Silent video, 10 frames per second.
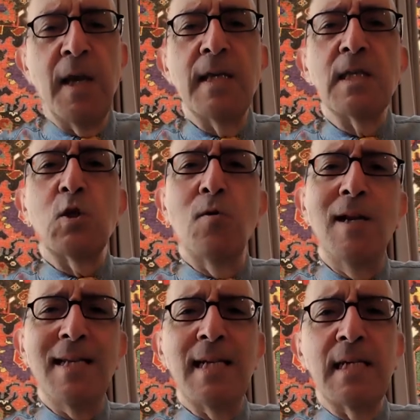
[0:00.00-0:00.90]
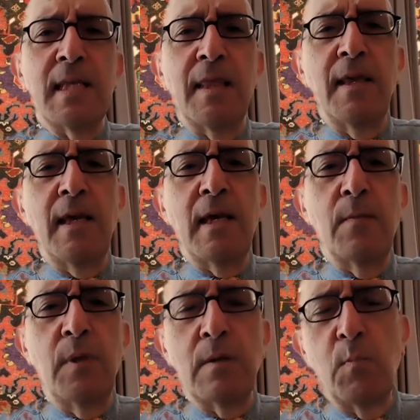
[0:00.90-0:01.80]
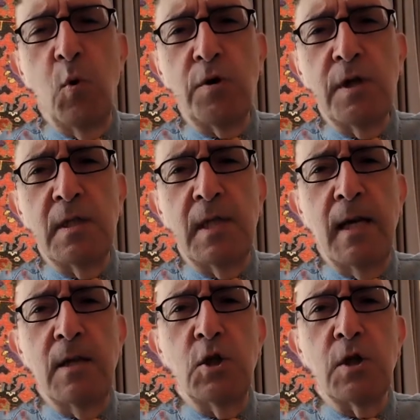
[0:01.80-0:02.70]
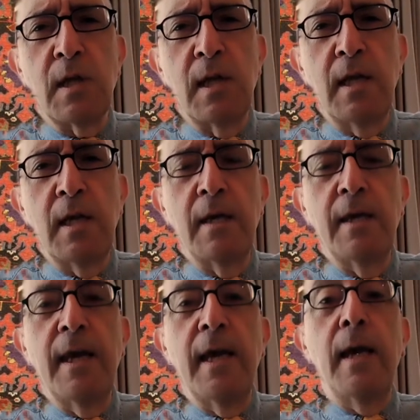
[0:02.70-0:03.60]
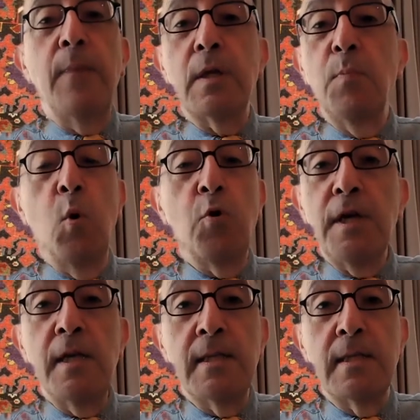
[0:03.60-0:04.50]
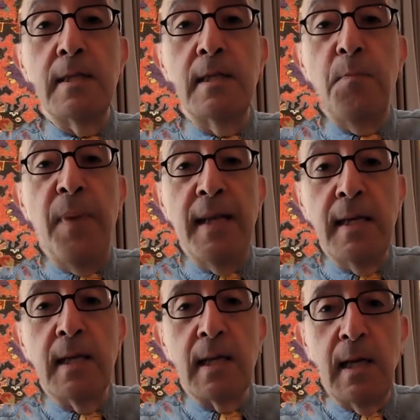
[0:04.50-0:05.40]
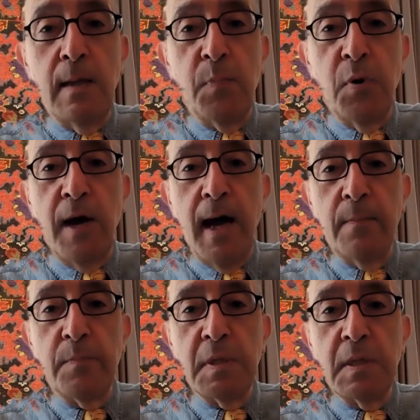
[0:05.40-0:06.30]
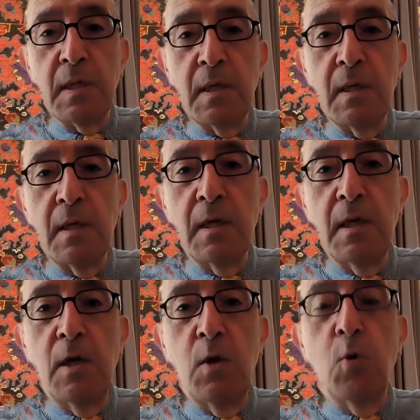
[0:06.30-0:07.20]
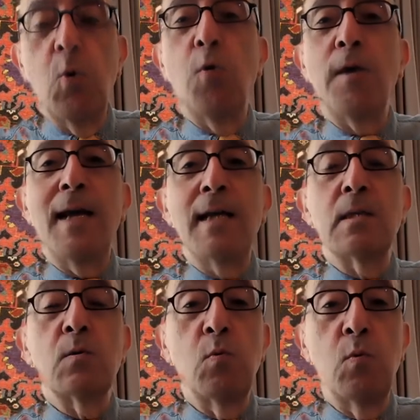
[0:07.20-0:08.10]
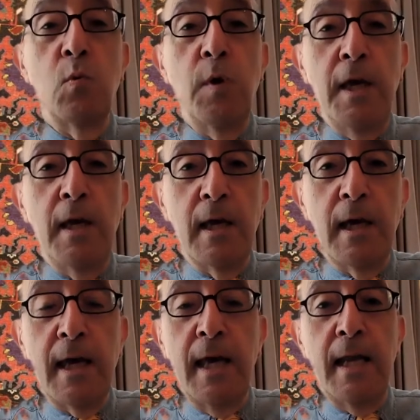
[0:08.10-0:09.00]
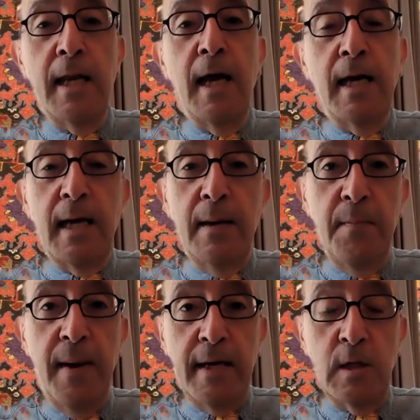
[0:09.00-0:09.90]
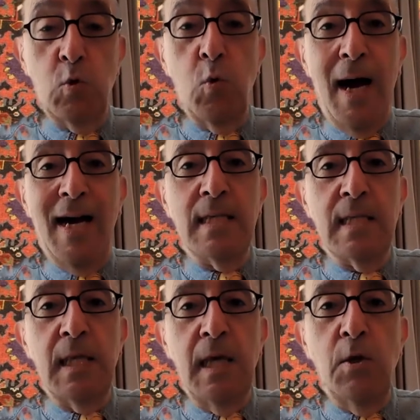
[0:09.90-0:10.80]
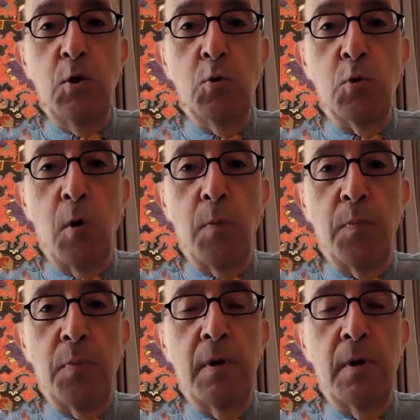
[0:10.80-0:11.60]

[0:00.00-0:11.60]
So let us think a bit more intelligently, a bit more independently, perhaps. Or else we, again, I come back to us in Europe.